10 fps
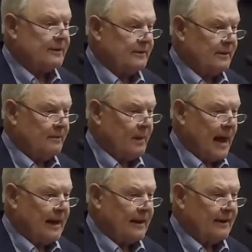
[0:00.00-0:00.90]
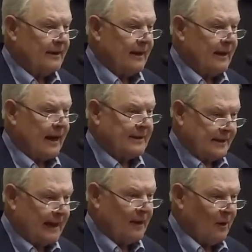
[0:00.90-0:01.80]
of us, Mike,
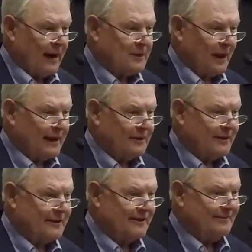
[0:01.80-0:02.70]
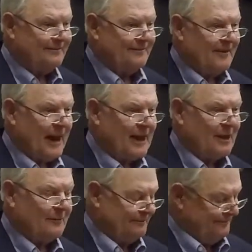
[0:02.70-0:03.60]
I say congratulations.
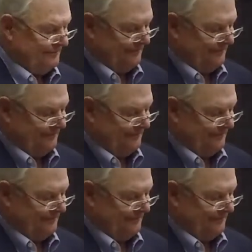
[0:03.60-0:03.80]
Thank you.